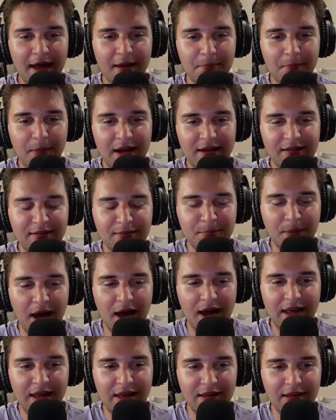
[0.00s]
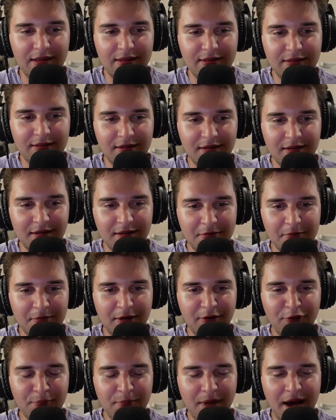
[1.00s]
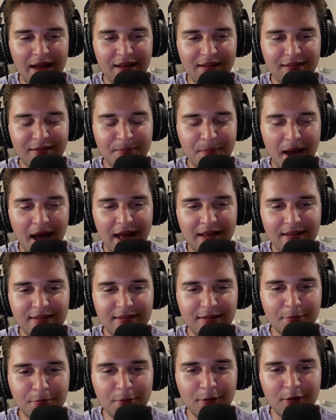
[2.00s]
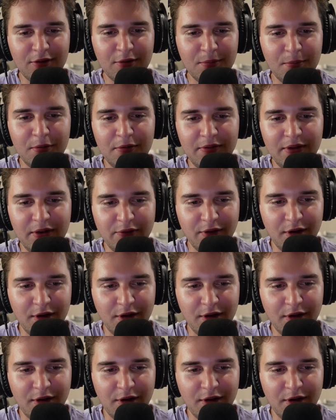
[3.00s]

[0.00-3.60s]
My Spy is. What if My Spy is the worst movie of all